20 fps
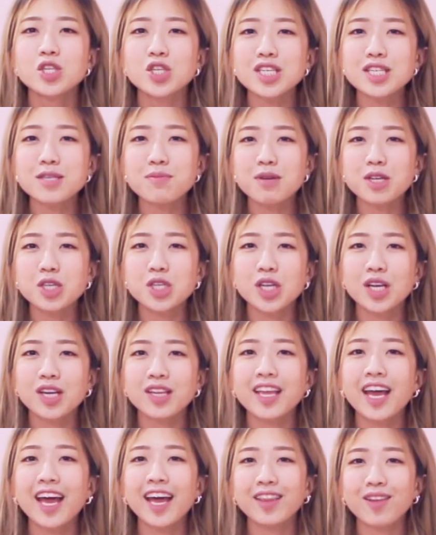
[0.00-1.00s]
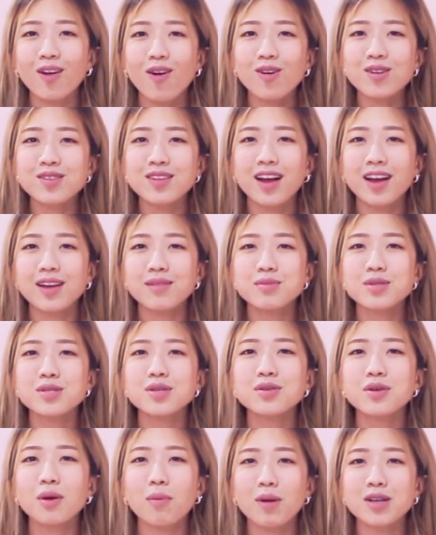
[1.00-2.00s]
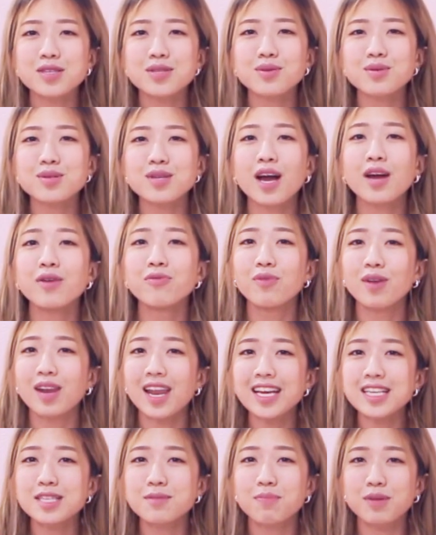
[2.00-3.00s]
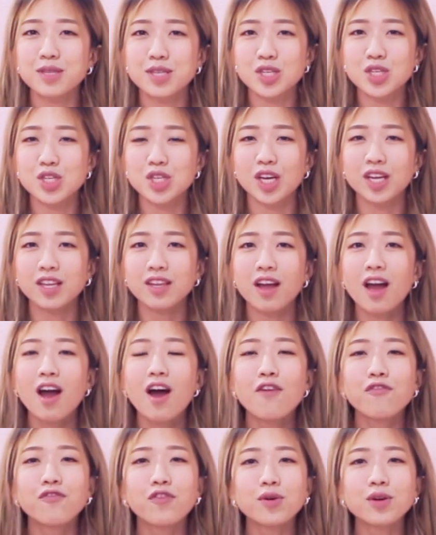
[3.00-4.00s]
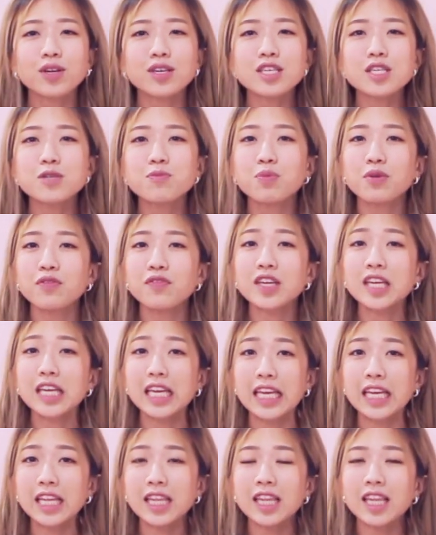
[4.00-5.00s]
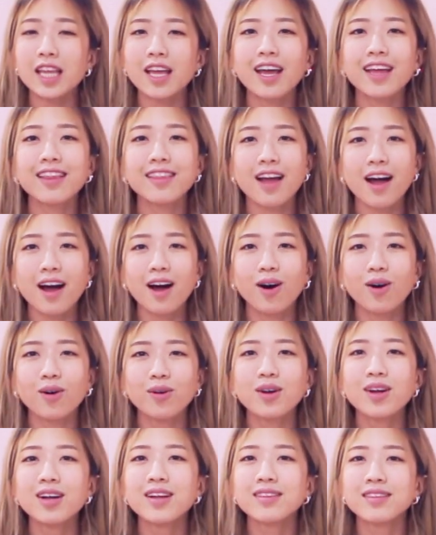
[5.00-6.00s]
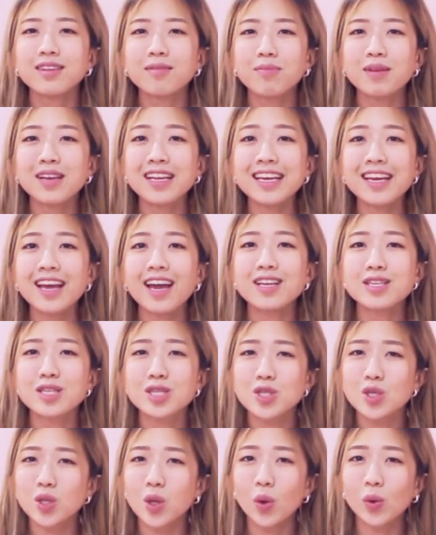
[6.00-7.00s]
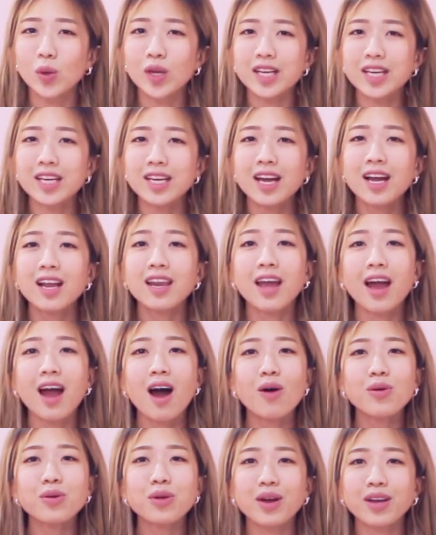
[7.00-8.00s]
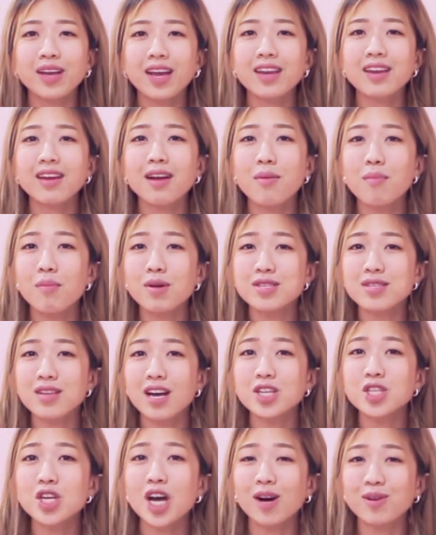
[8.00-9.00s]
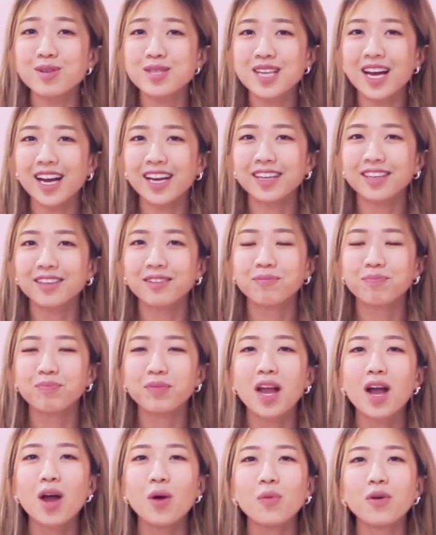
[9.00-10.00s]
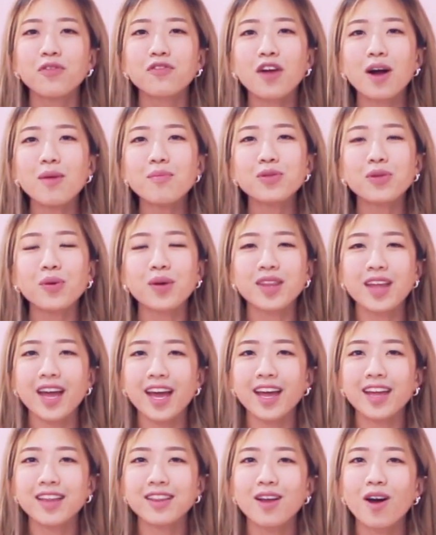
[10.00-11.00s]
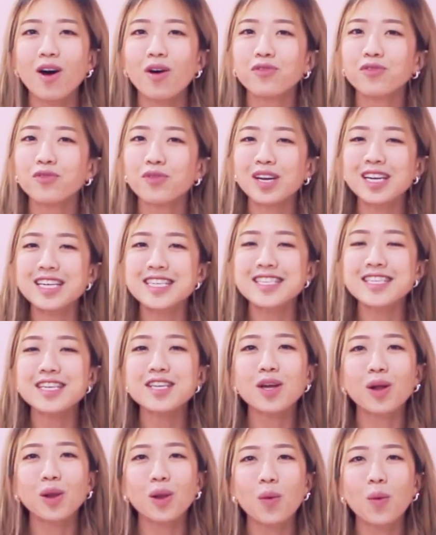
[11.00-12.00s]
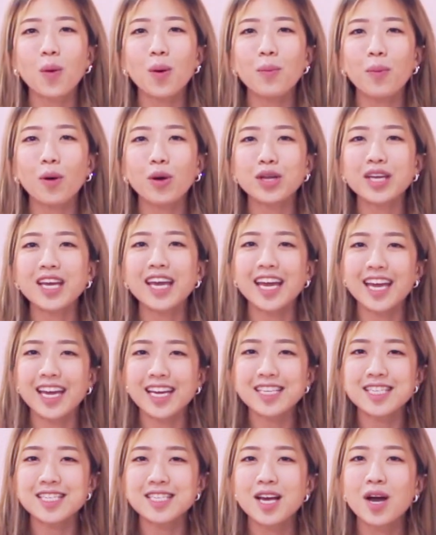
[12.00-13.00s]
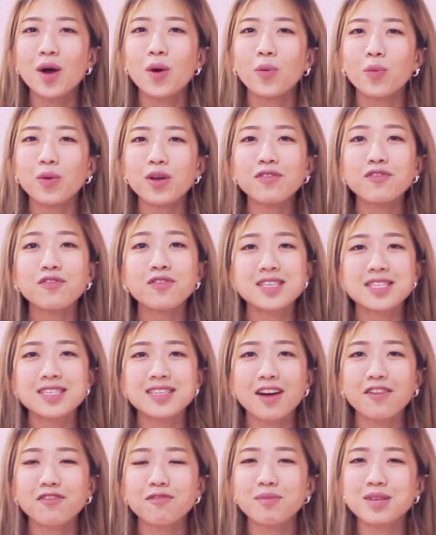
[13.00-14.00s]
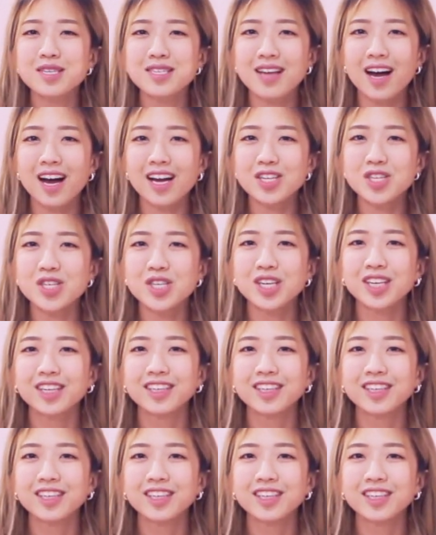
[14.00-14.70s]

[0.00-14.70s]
Just make sure that at all times your muscles are in relaxed position. Focus breathing in and out deeply and slowly, like how you are getting a massage outside. We've come to an end of releasing your lower body aches with self-massage.